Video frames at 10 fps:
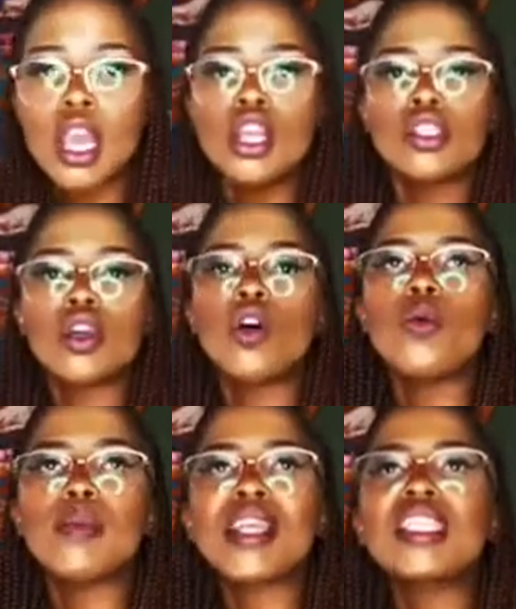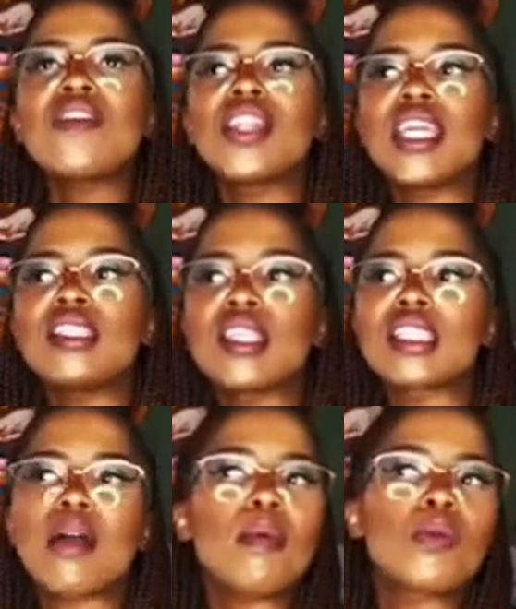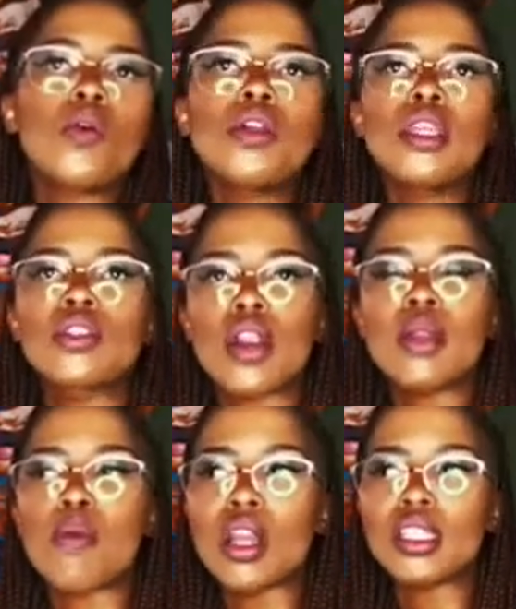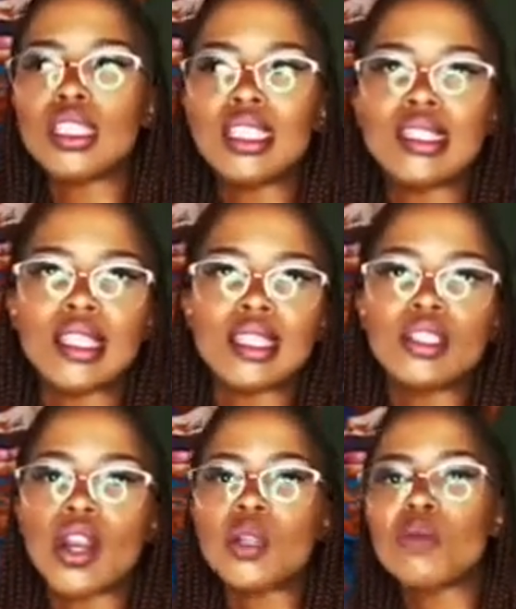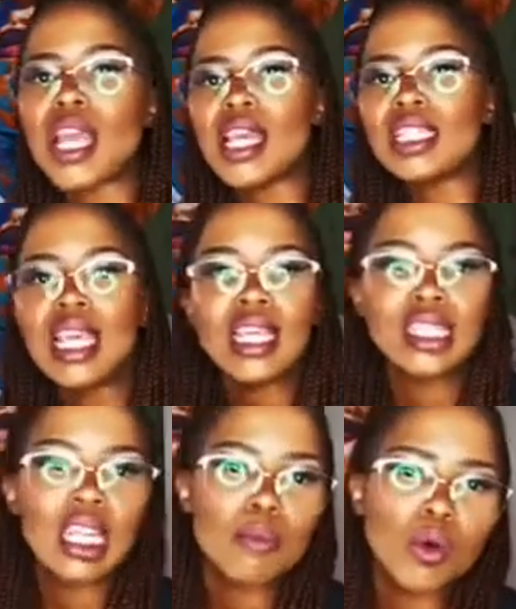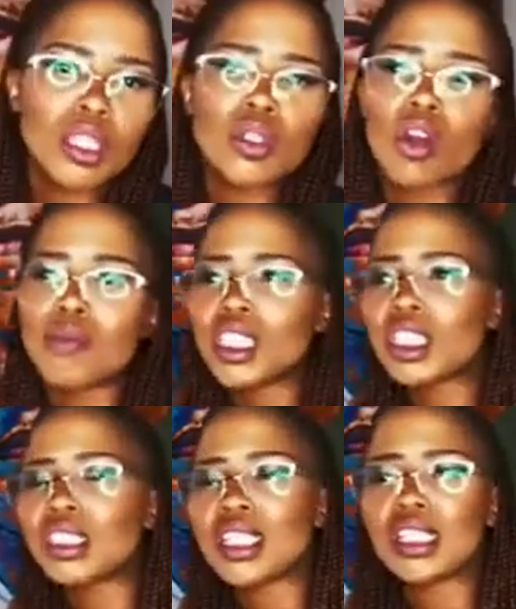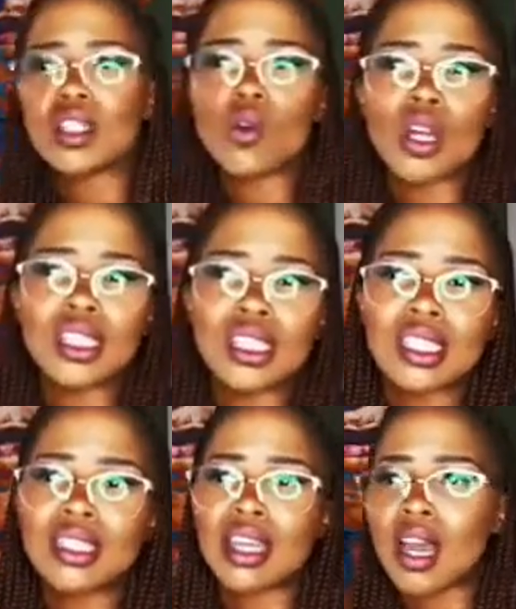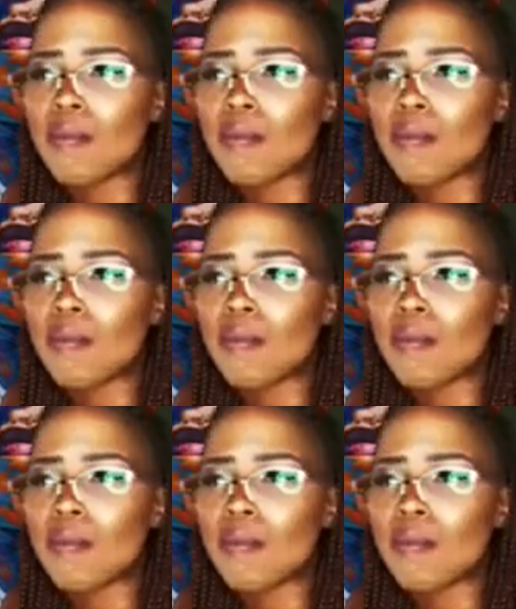So we basically have an ANC that's come up with all these great policies and these great plans, set up all these commissions such as the Equality